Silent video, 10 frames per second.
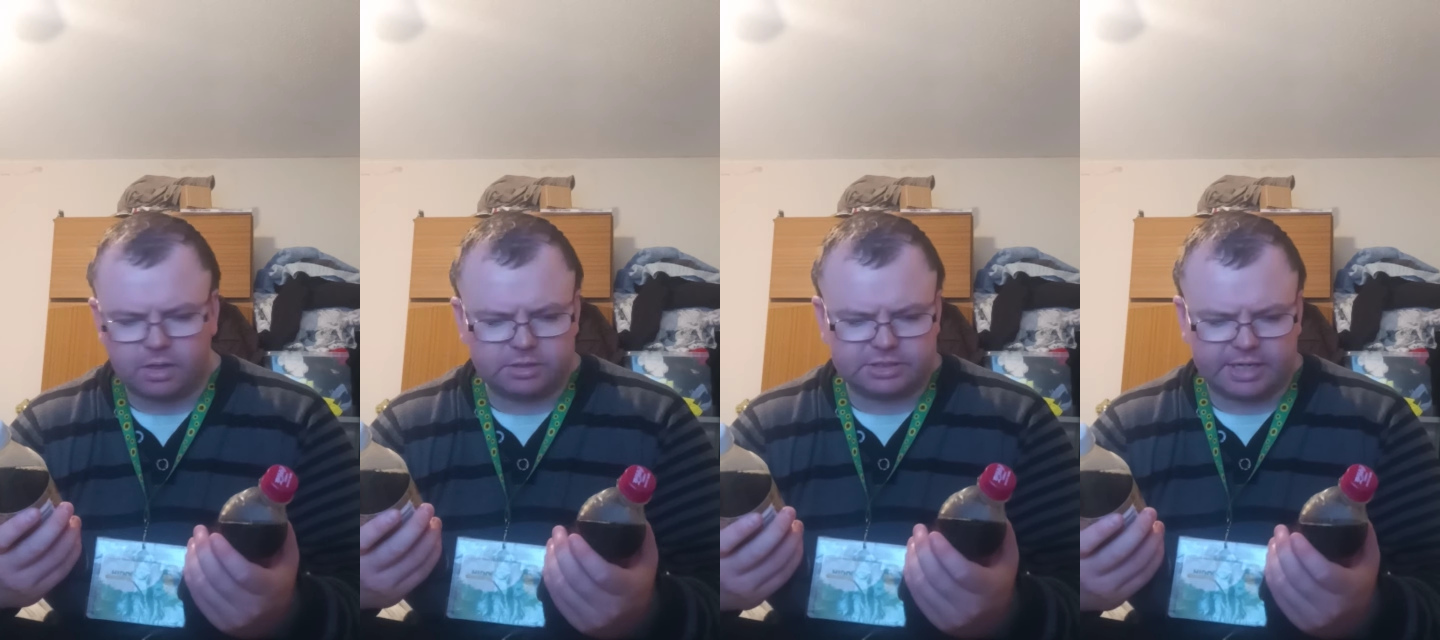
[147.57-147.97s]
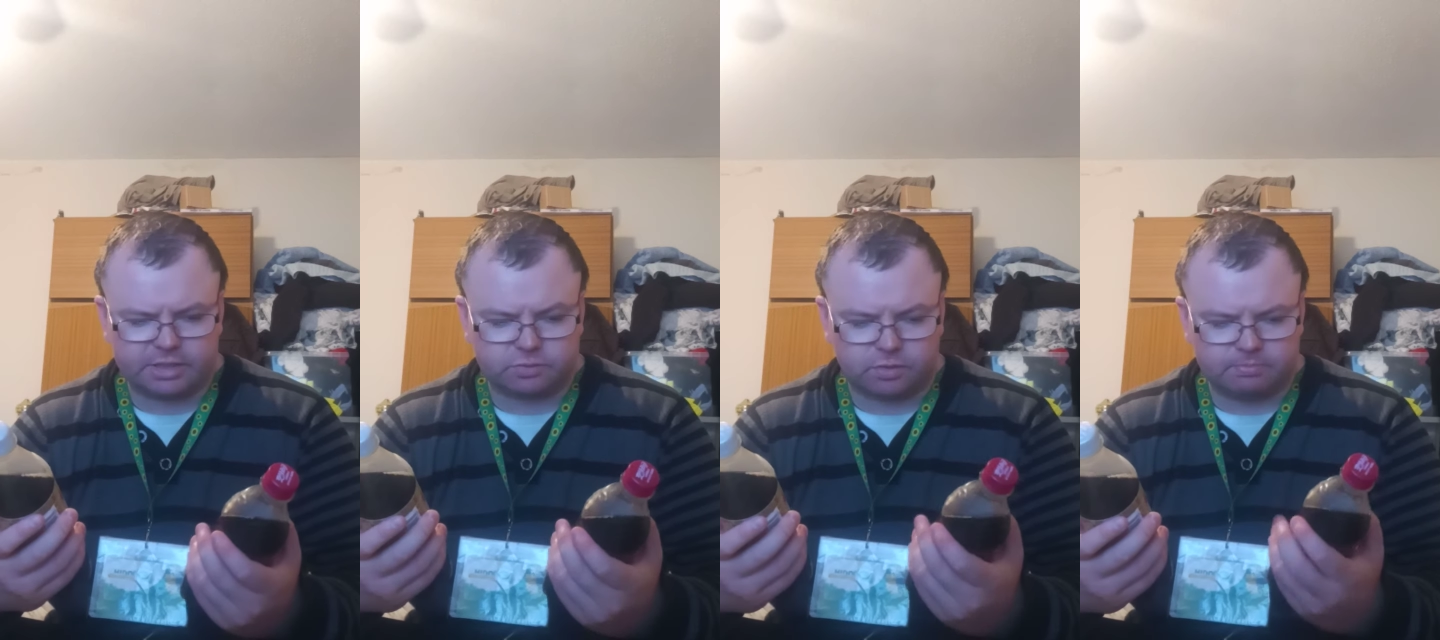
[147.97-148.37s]
A
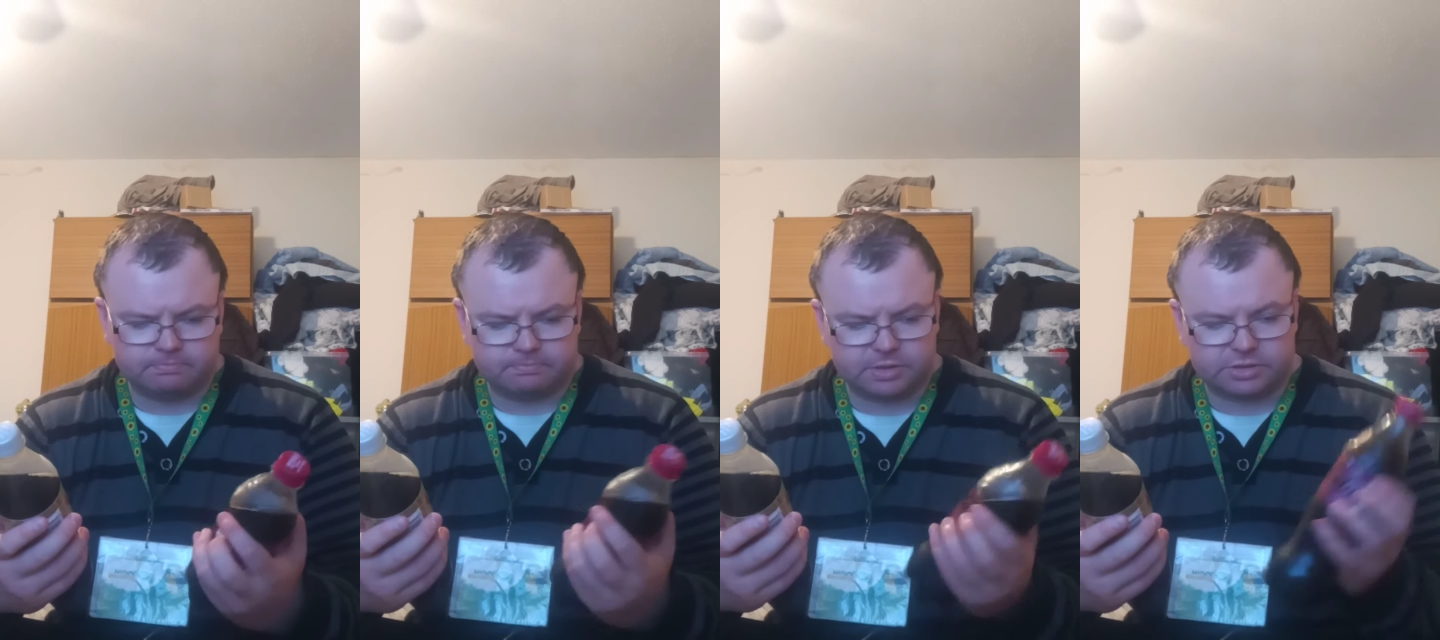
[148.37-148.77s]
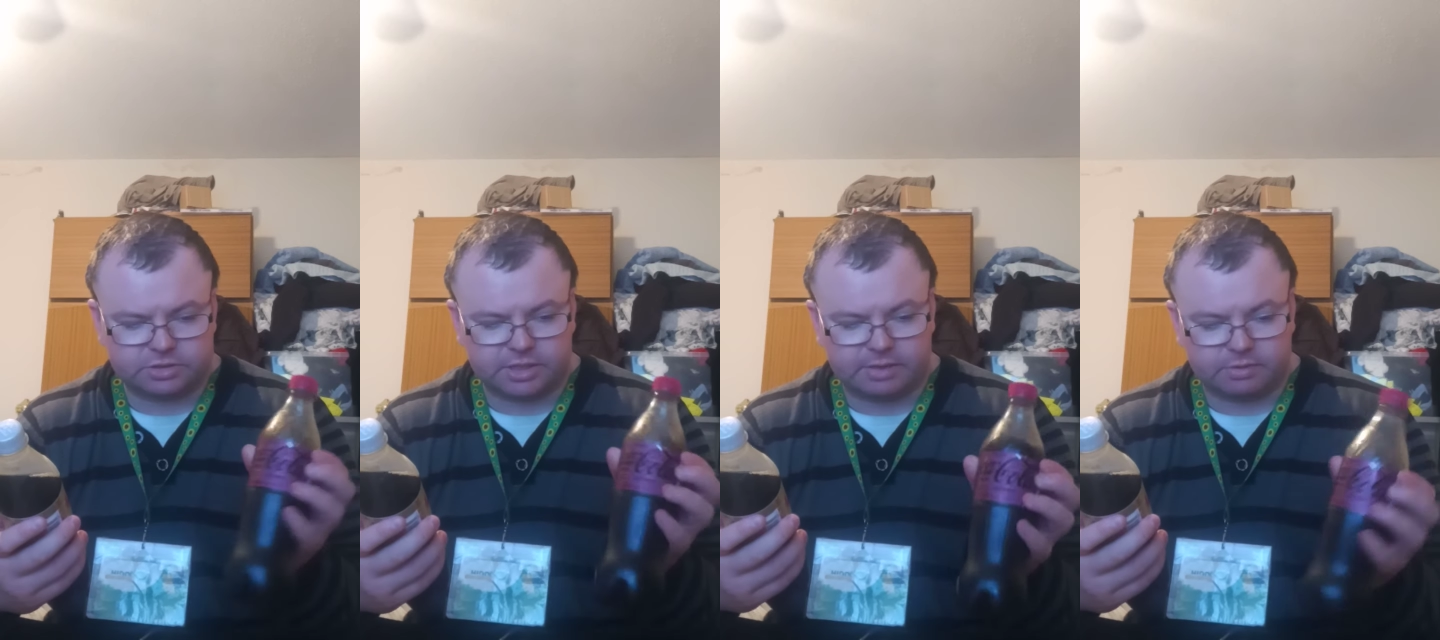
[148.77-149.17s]
diet one. That's a
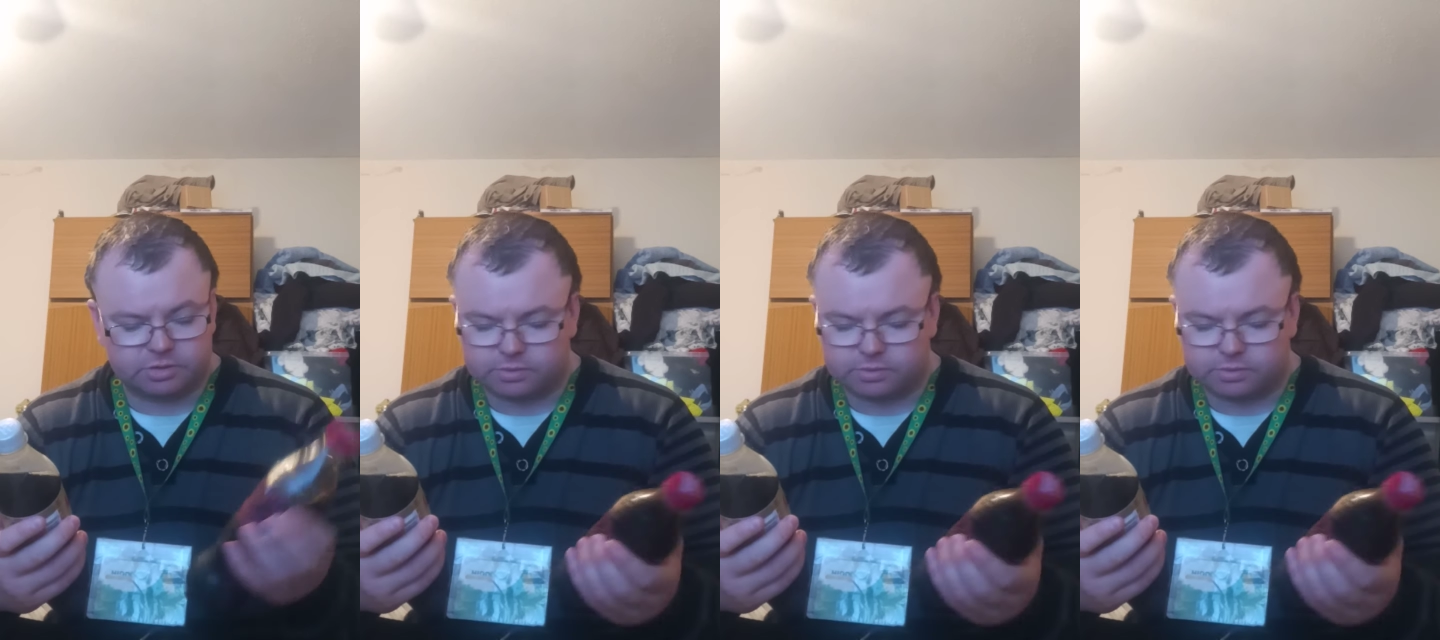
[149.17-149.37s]
diet one as